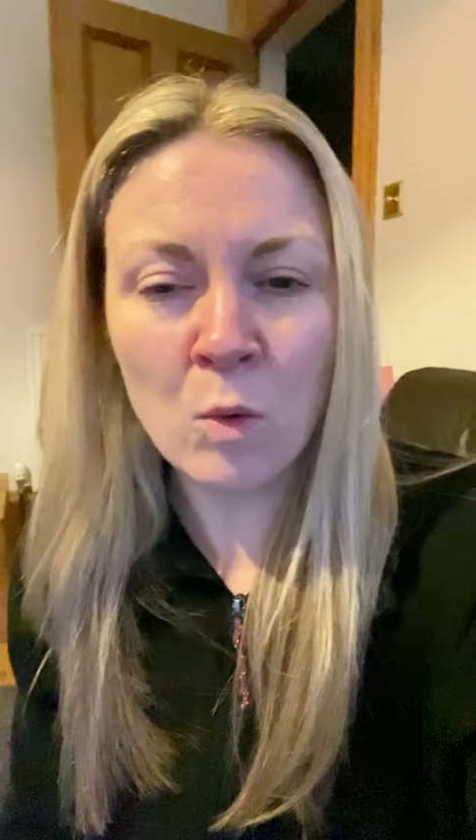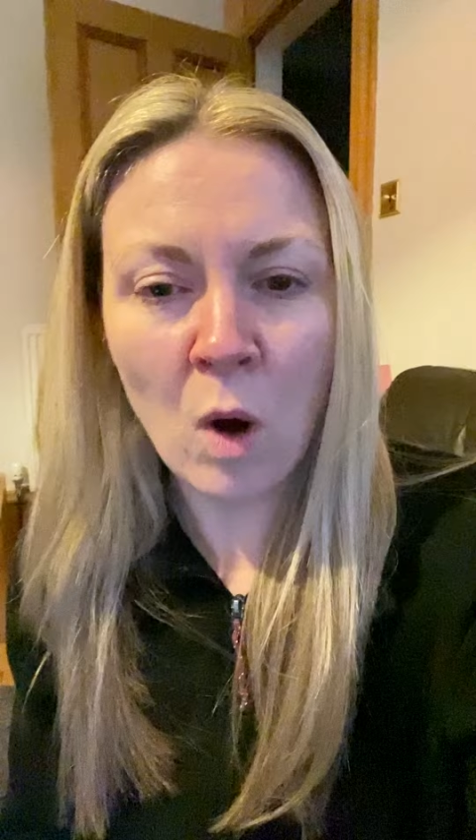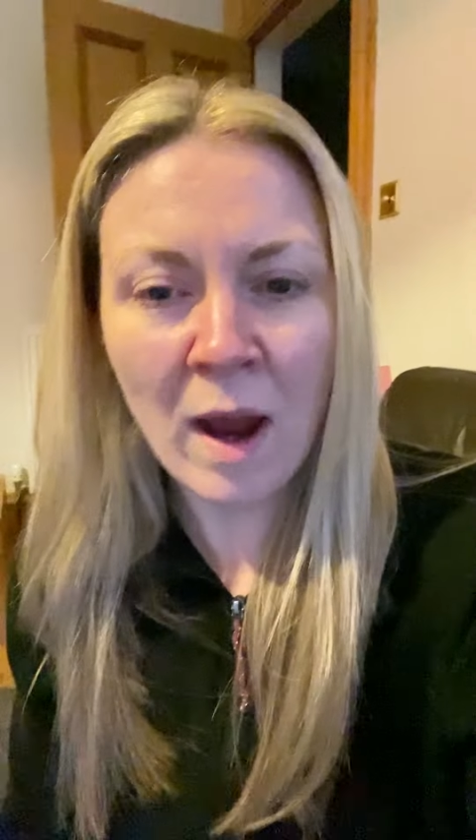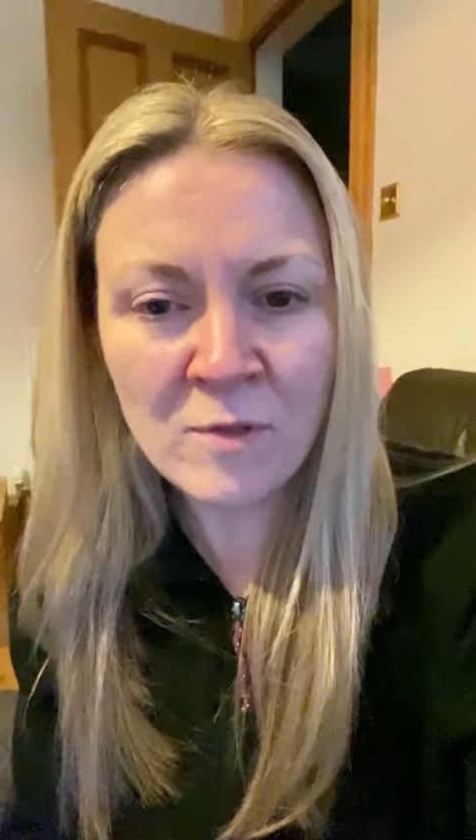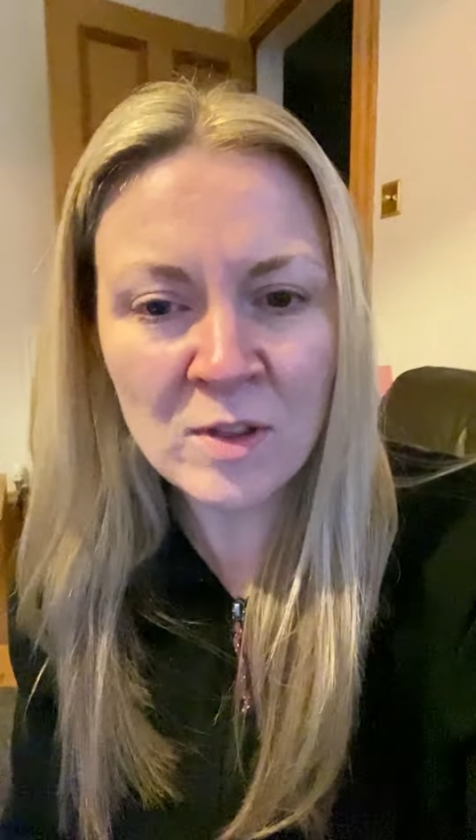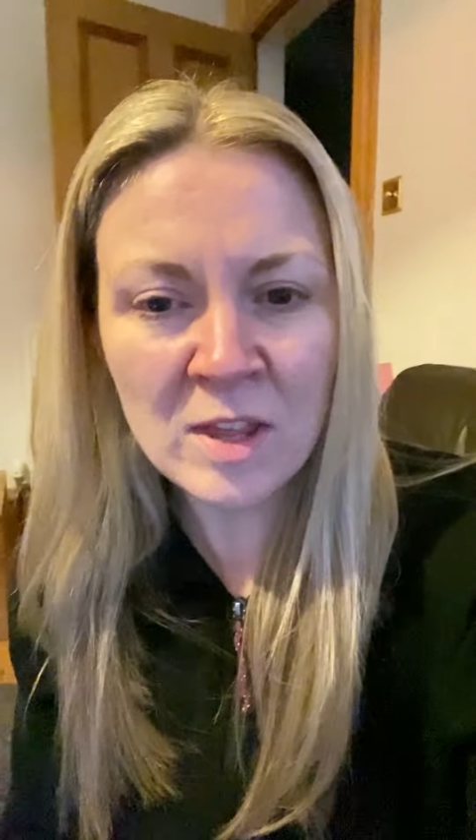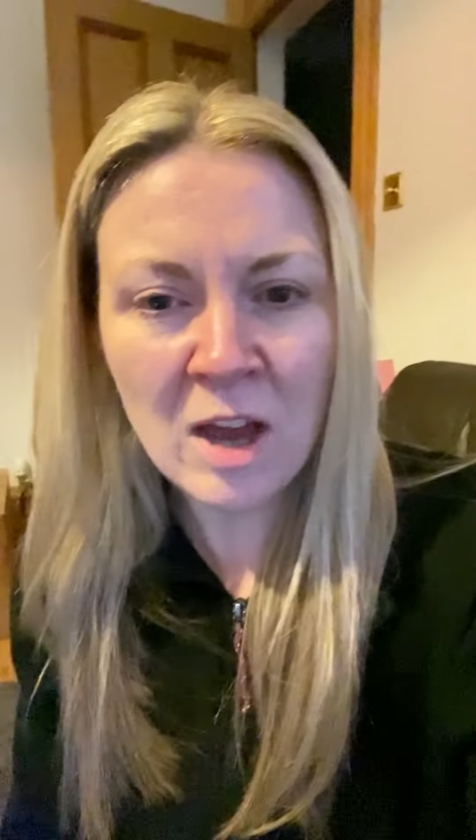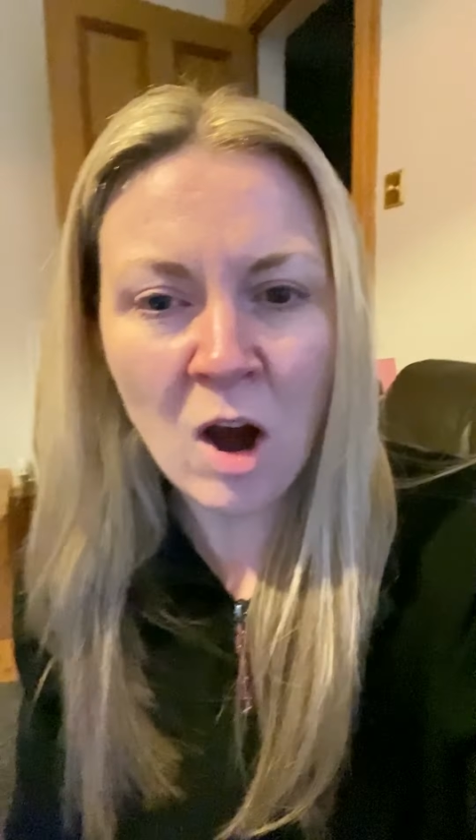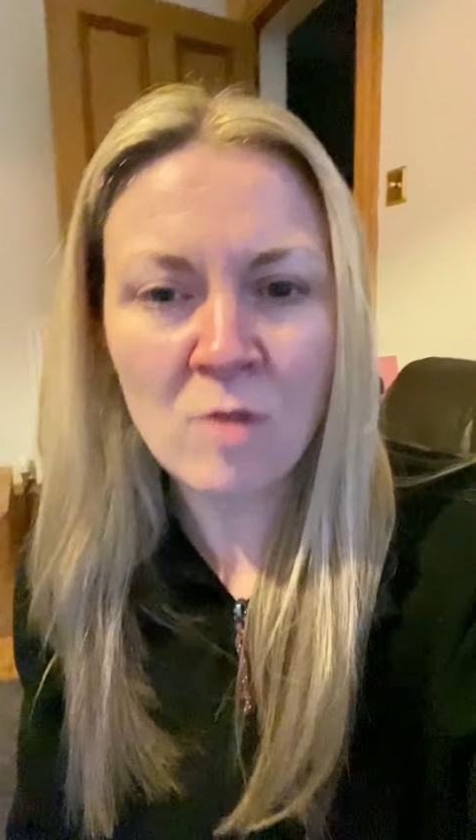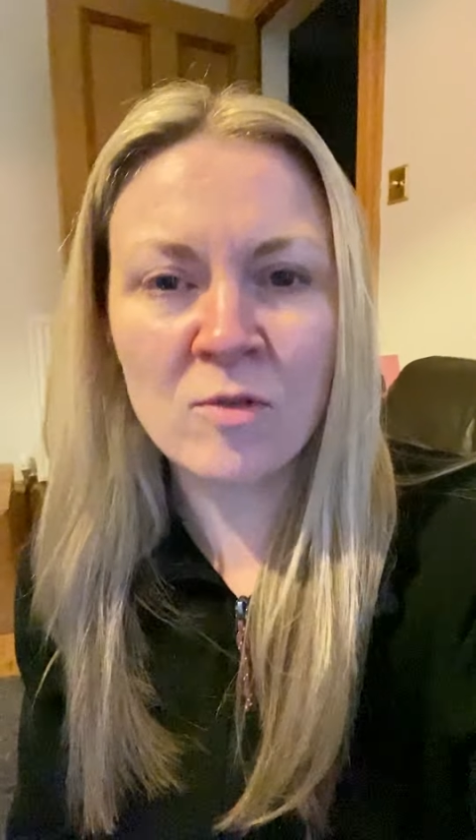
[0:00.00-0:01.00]
whatever they
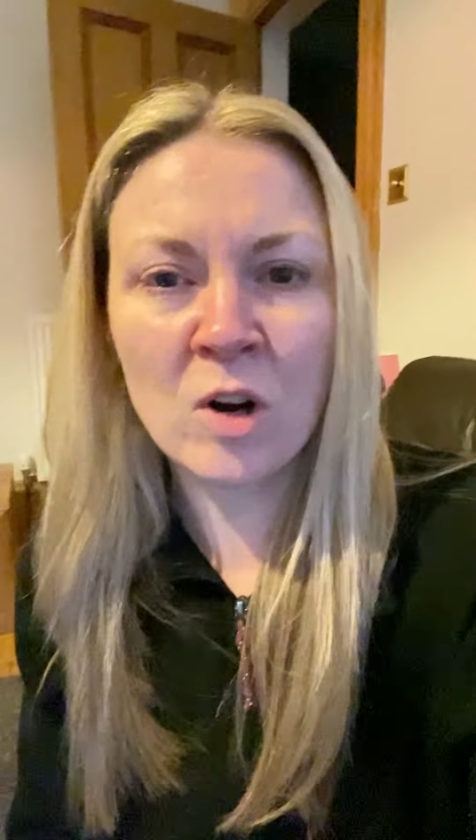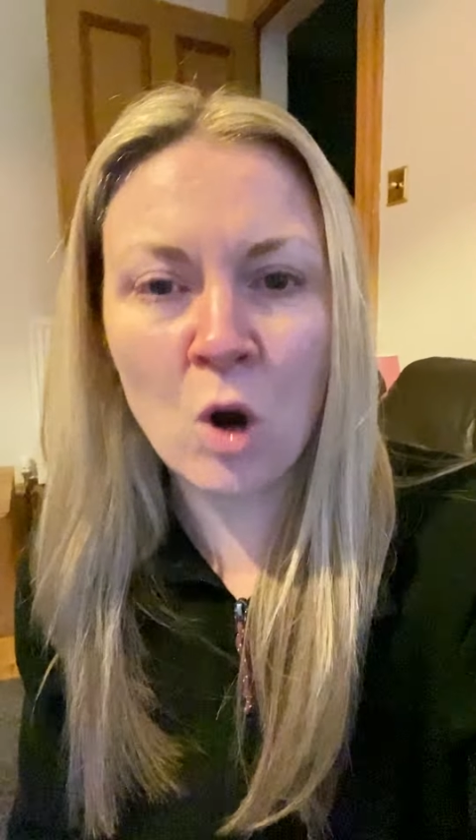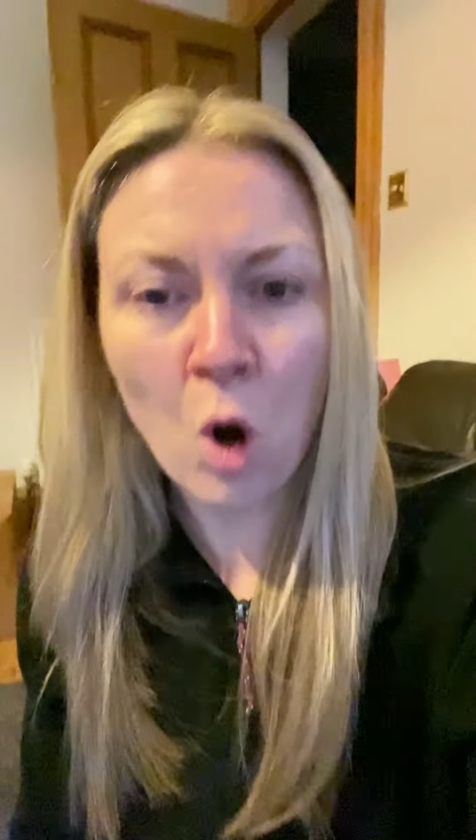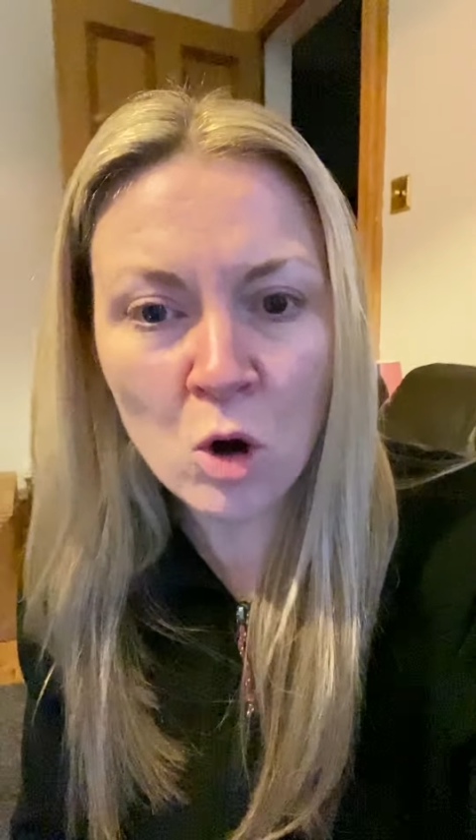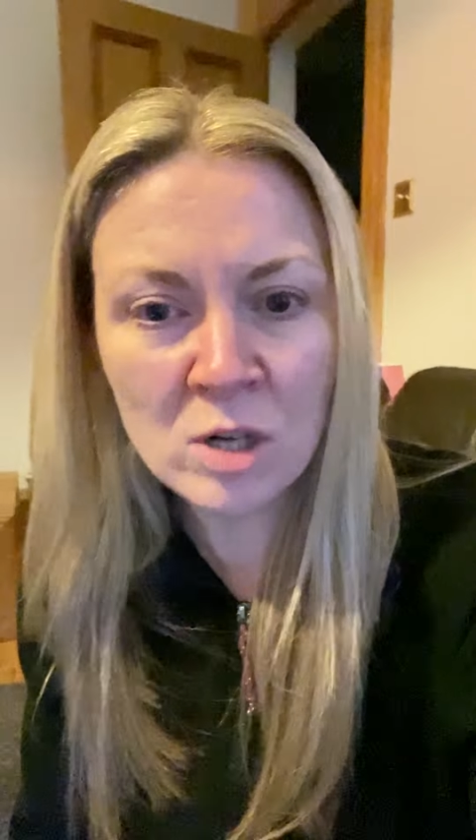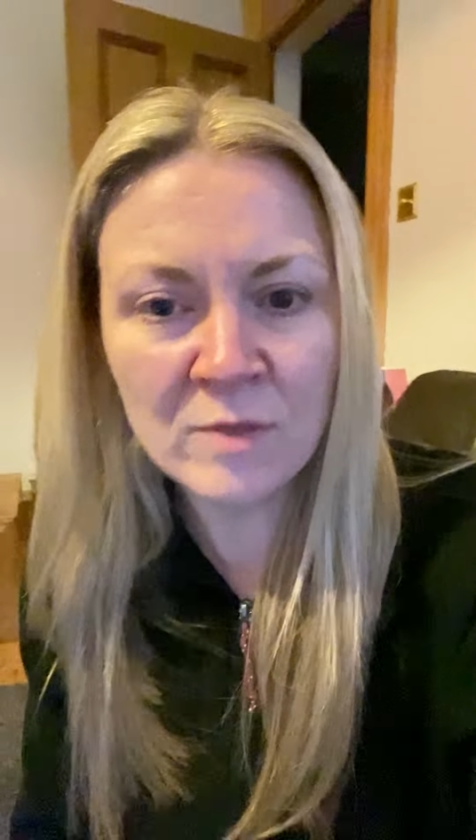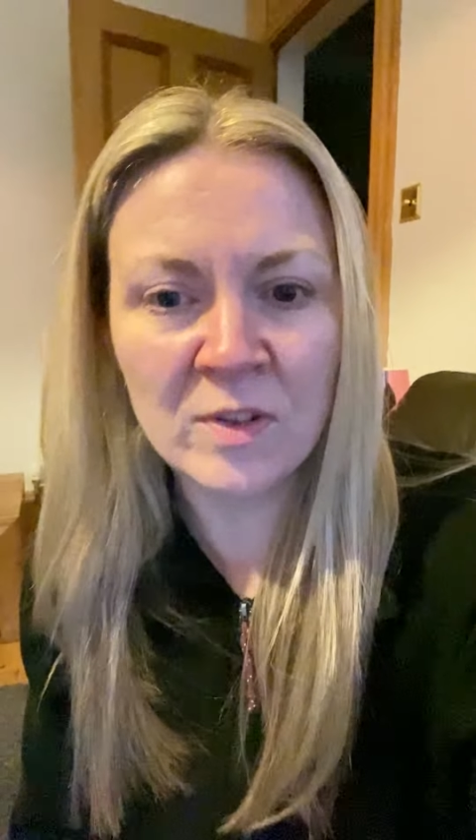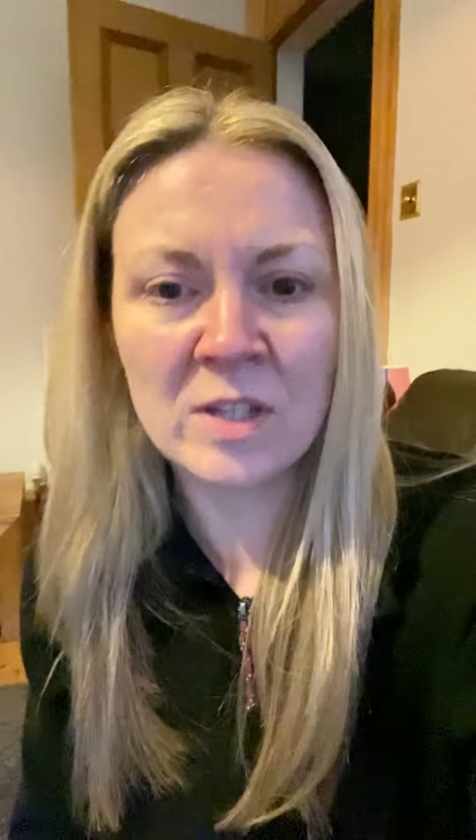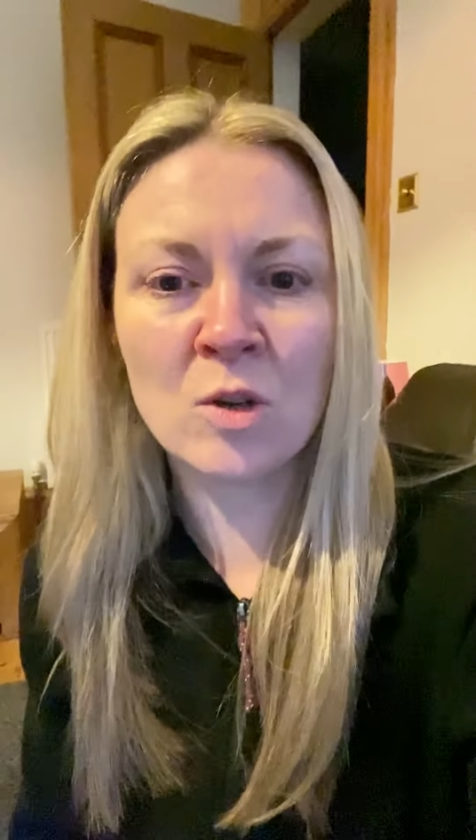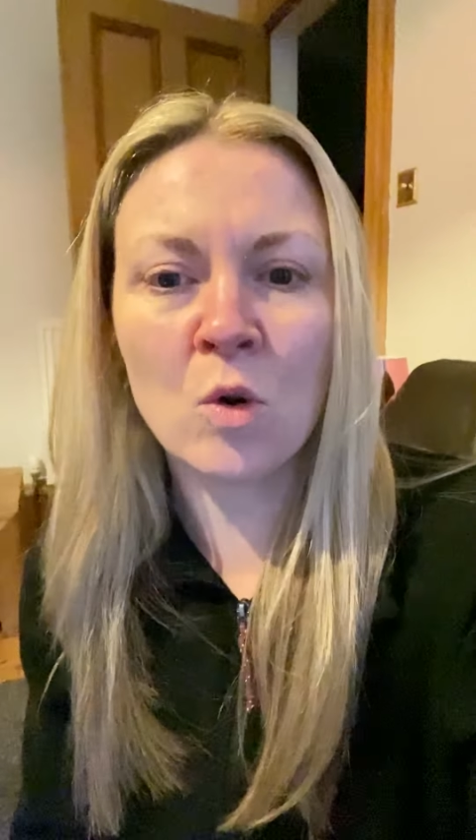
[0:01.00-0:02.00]
are, record a
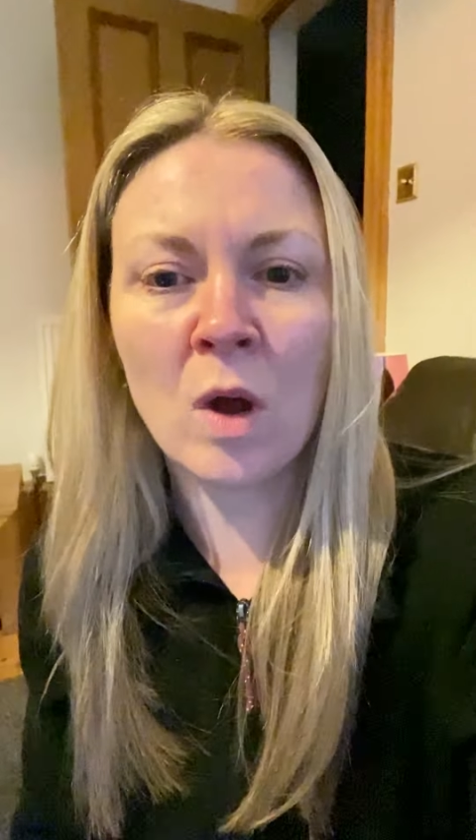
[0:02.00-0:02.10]
video.